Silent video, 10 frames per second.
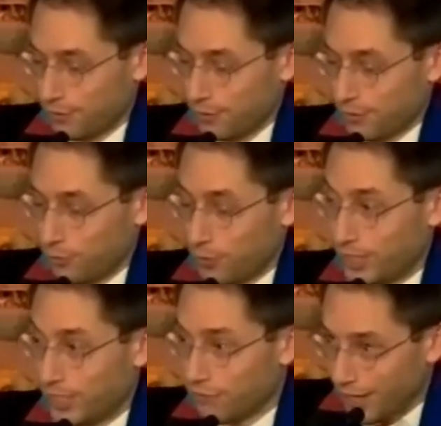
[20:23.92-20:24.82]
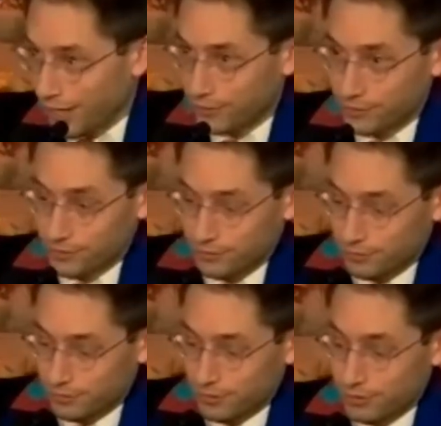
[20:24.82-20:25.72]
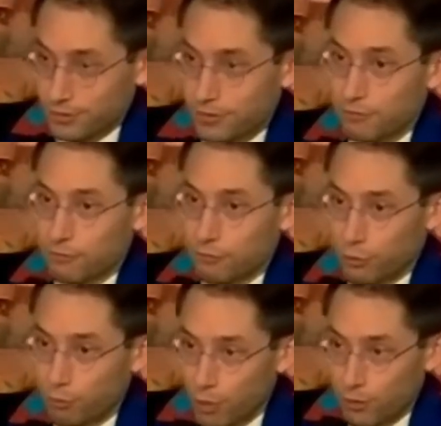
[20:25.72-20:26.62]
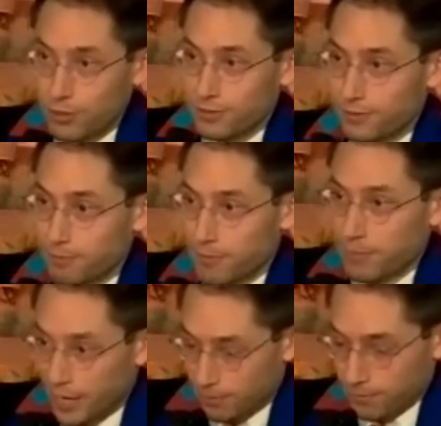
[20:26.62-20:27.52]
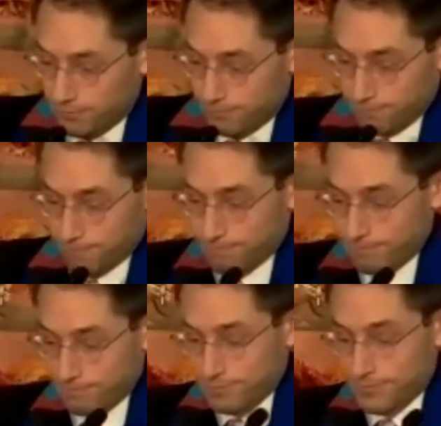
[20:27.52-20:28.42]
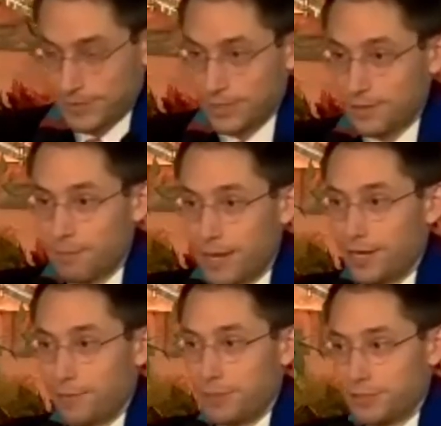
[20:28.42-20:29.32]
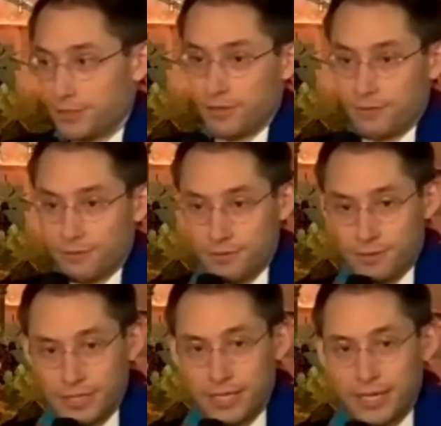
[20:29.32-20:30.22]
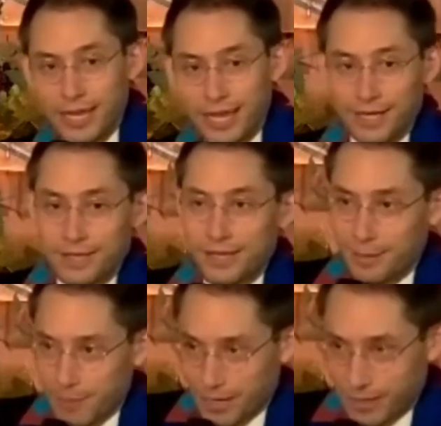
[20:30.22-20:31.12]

we give thanks for the woke mob. May it be so, and amen.